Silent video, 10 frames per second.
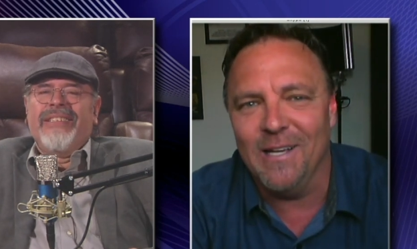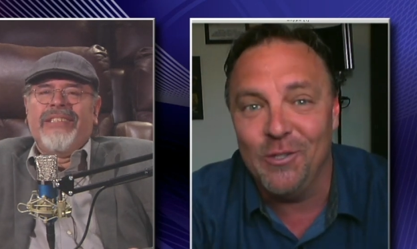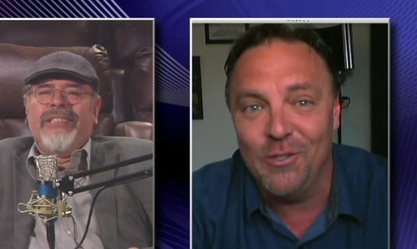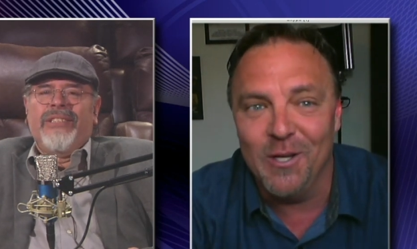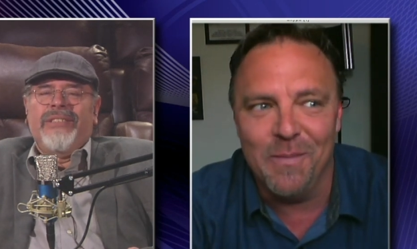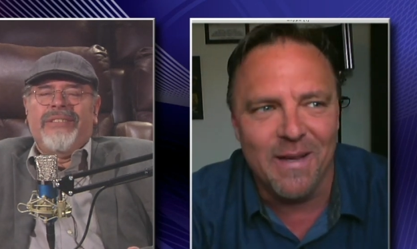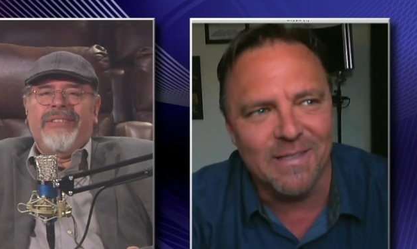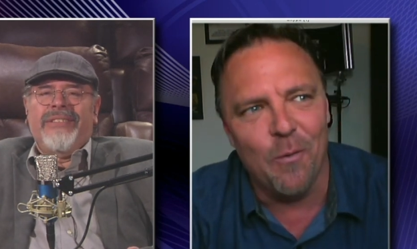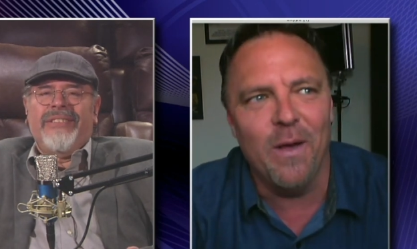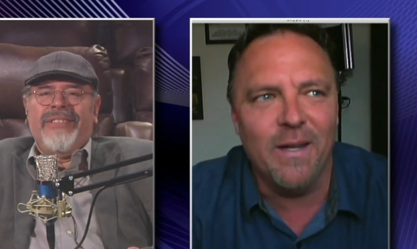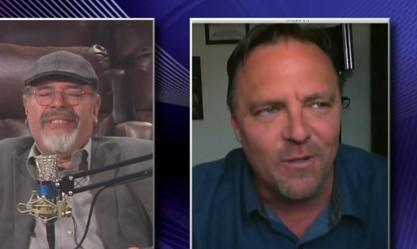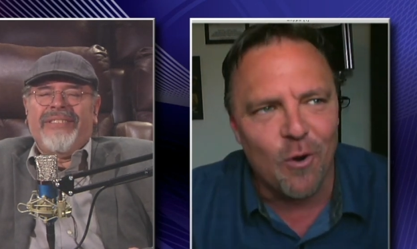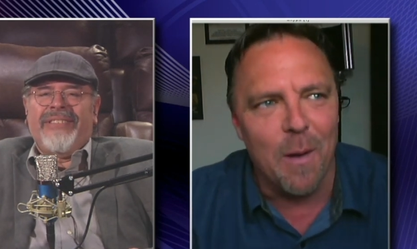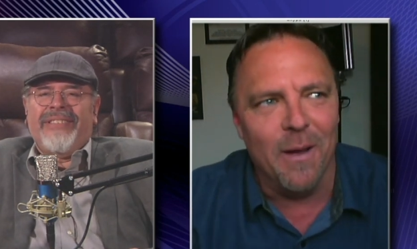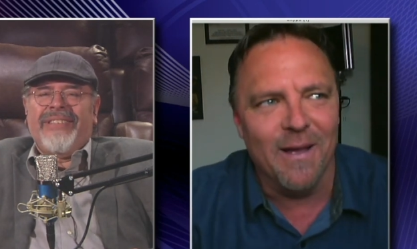Speaker 1: like I should because I went into
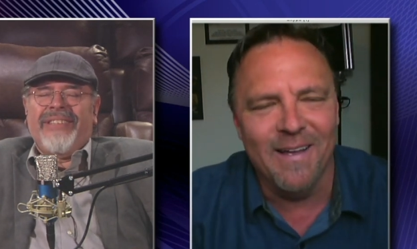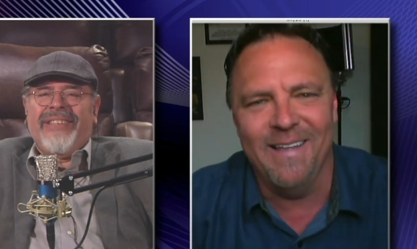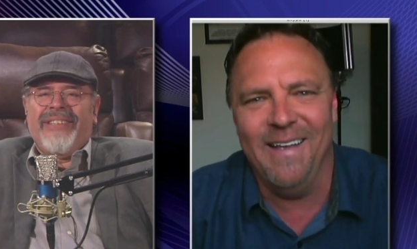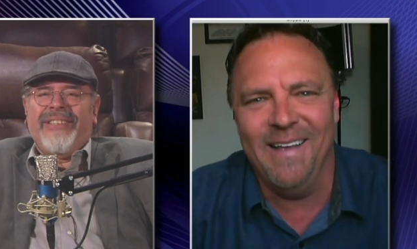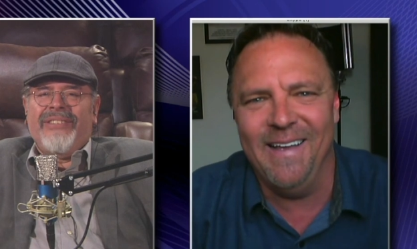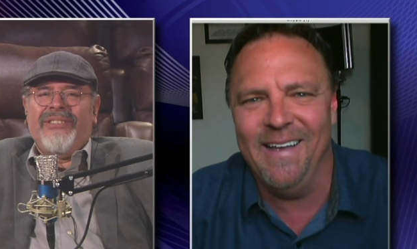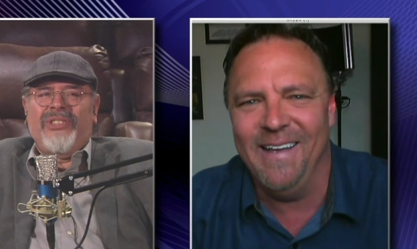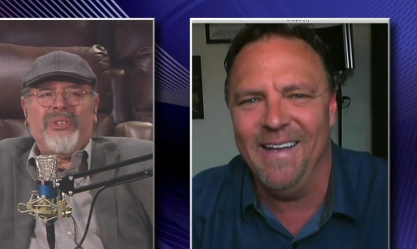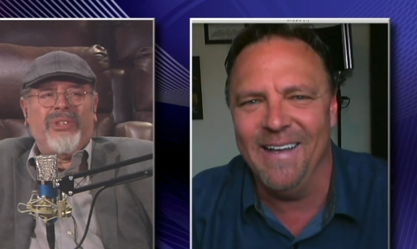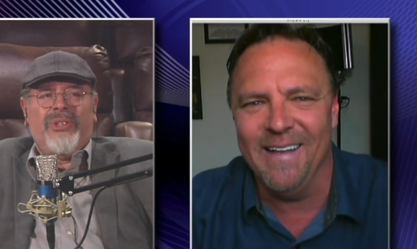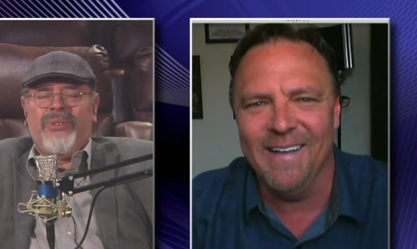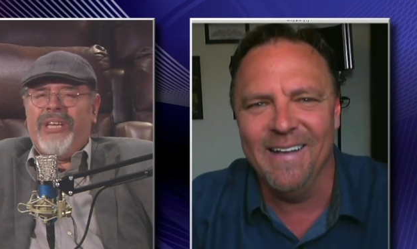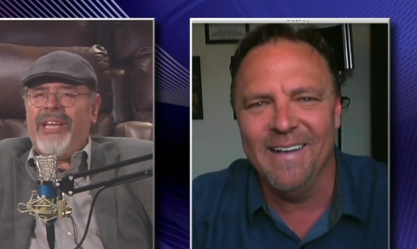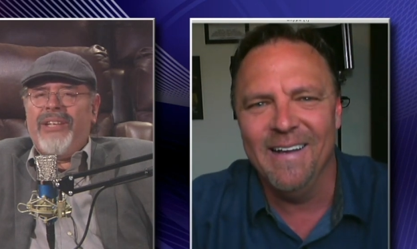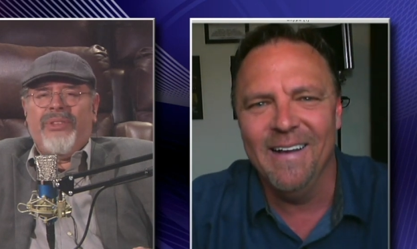drama.
Speaker 2: So you
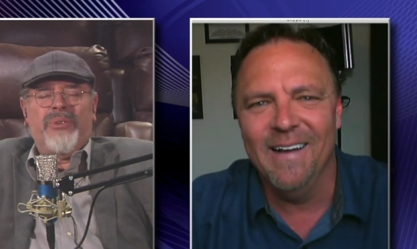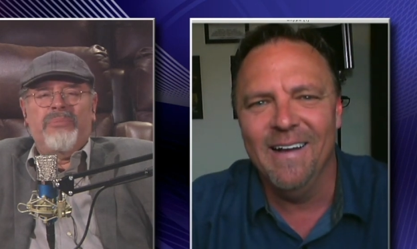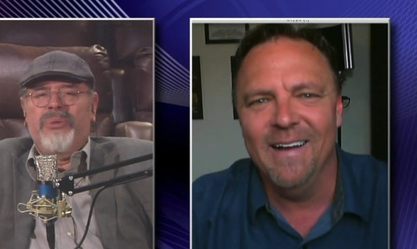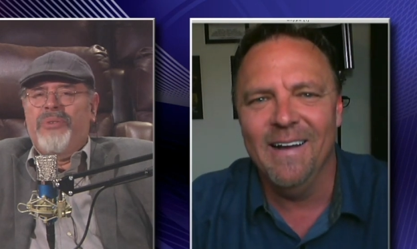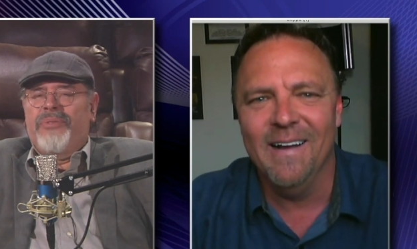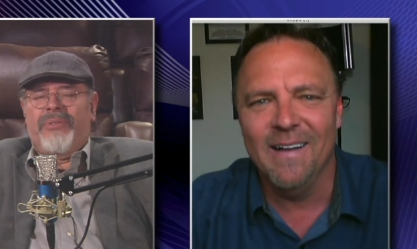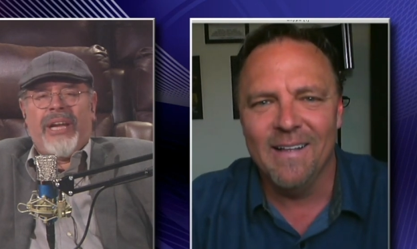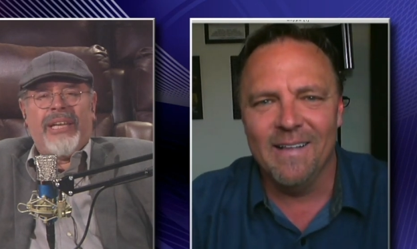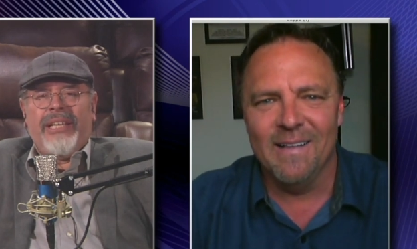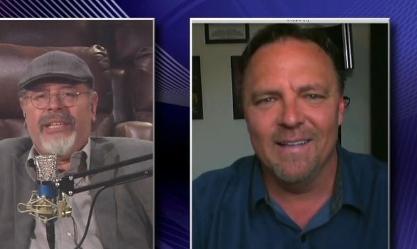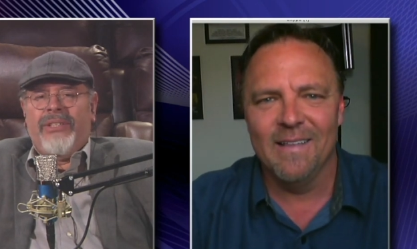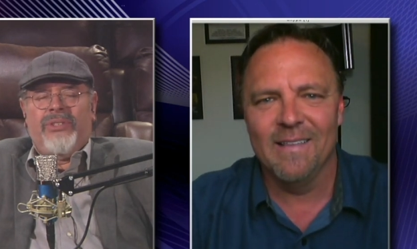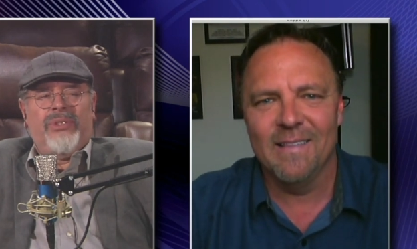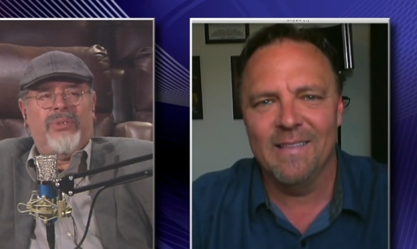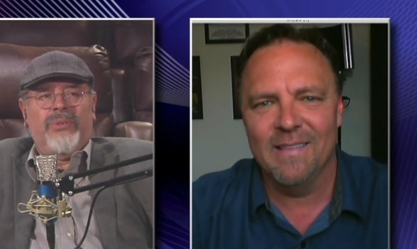kind of though moved right
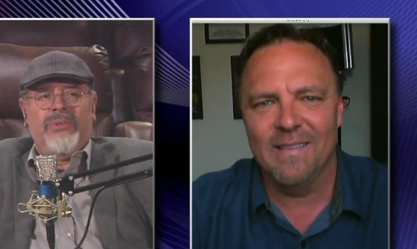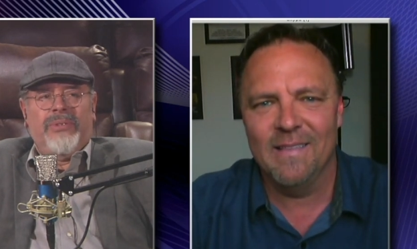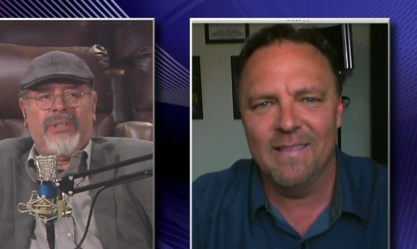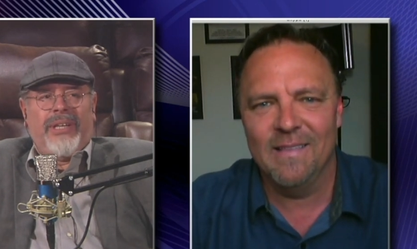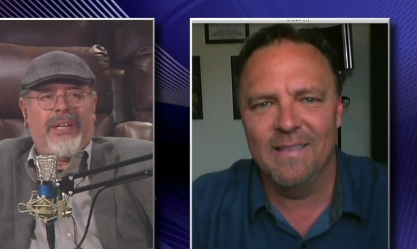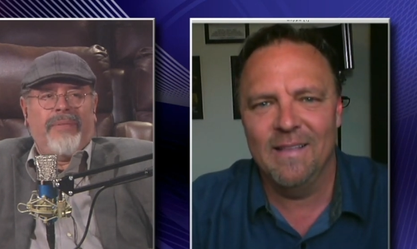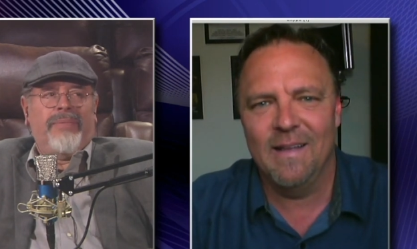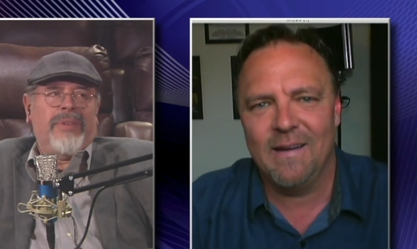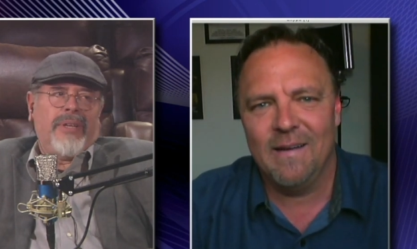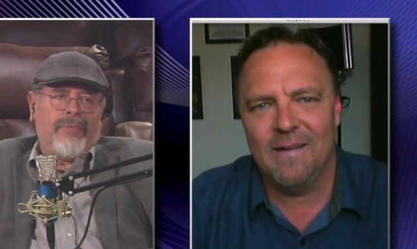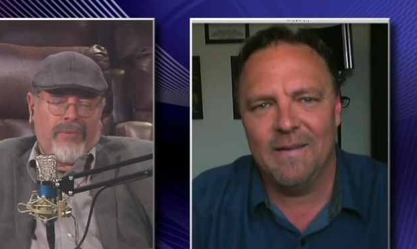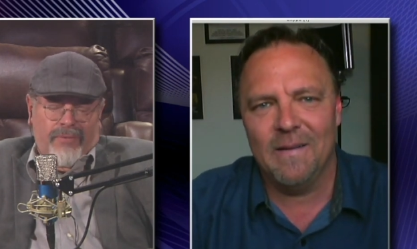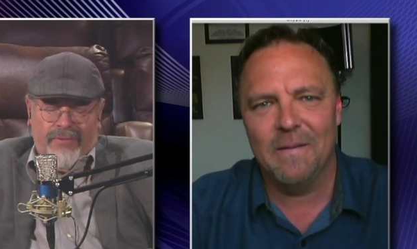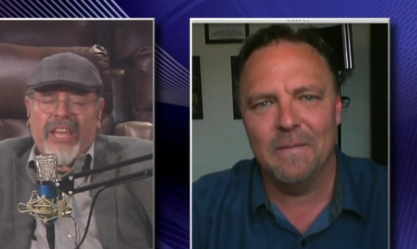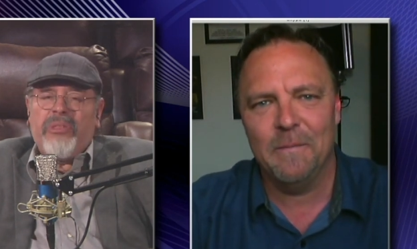into
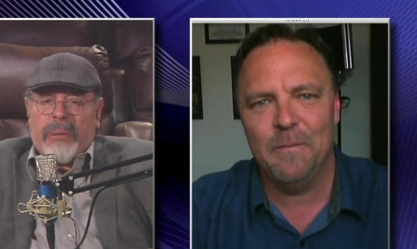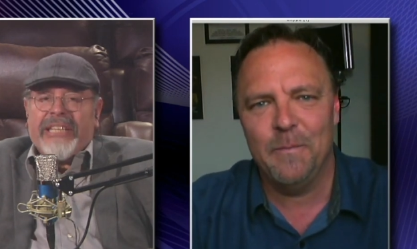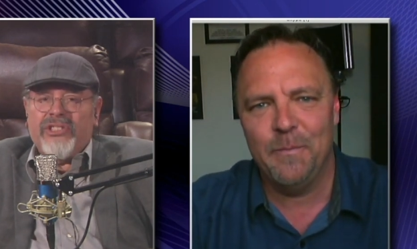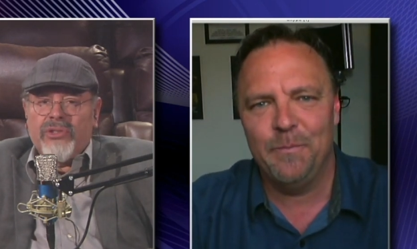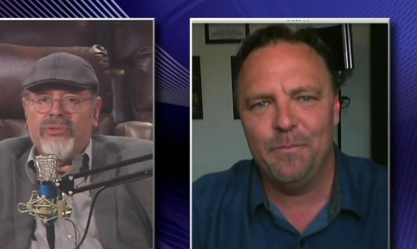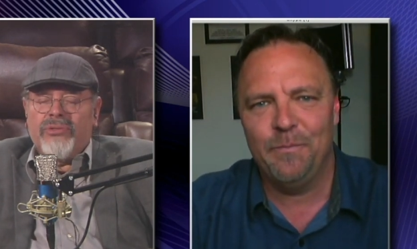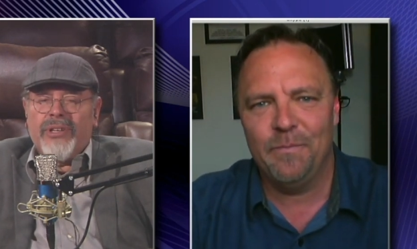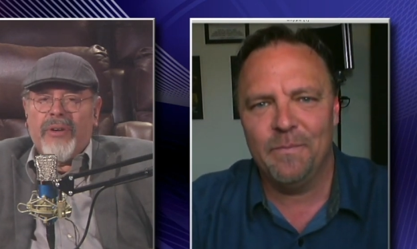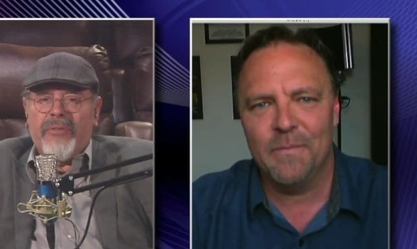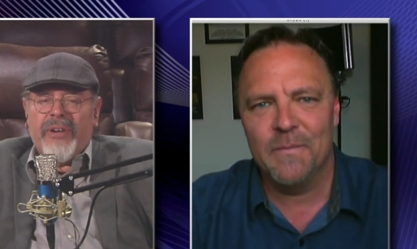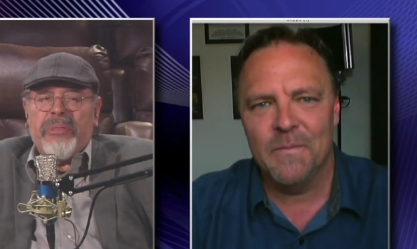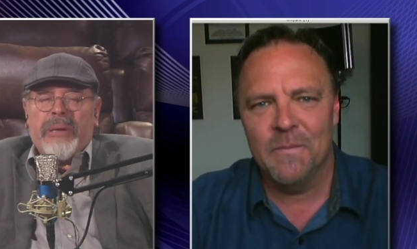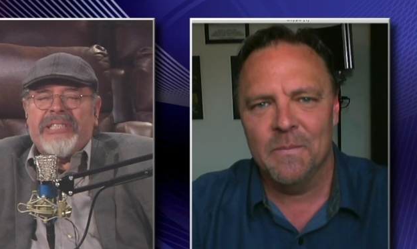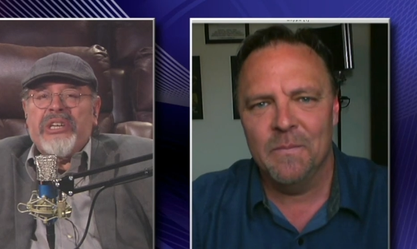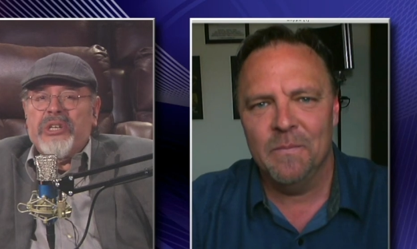faith-based
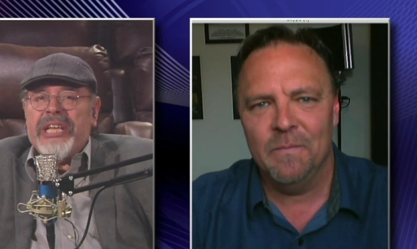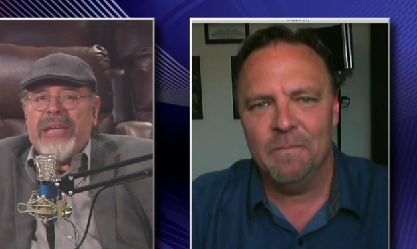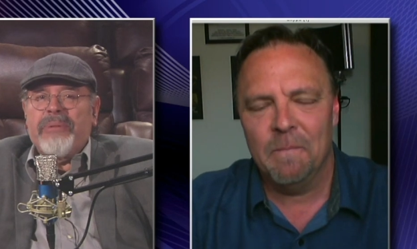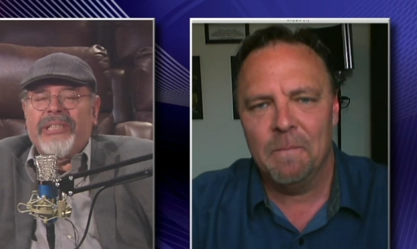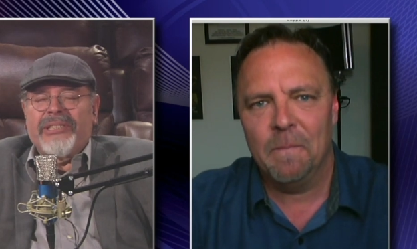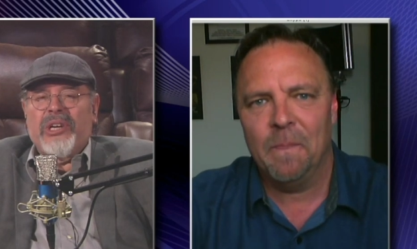entertainment, let's